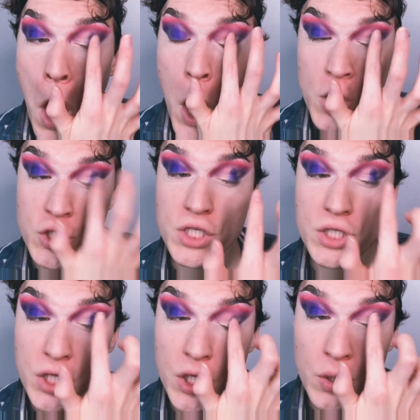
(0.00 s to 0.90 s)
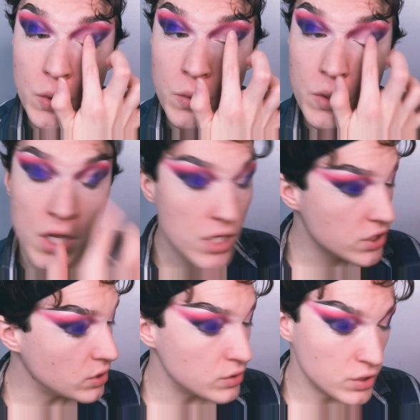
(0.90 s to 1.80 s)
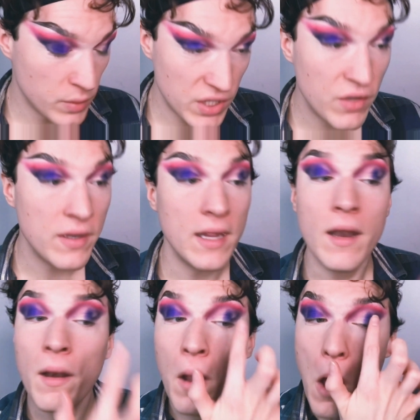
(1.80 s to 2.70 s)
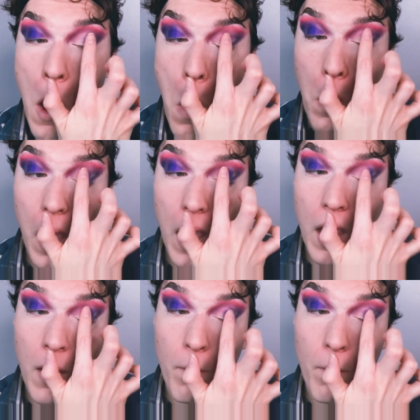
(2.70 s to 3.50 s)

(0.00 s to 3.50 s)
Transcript: She's cute. She'll do what you need, okay?